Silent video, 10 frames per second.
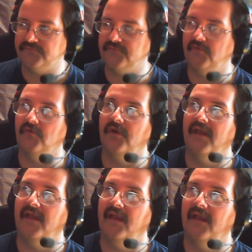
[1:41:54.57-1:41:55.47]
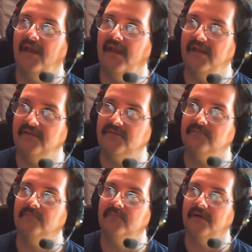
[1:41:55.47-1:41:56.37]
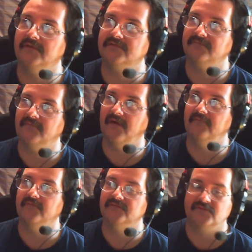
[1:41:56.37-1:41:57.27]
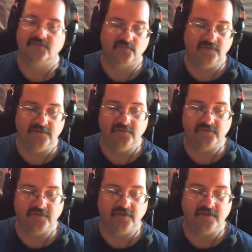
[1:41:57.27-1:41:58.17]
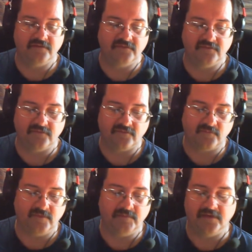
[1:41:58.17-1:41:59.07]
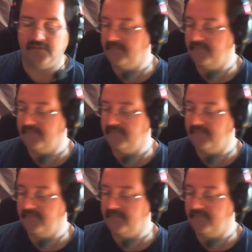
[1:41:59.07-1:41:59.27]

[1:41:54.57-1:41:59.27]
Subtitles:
So 8 minus 5 is 3. You could get it down to 3 mana.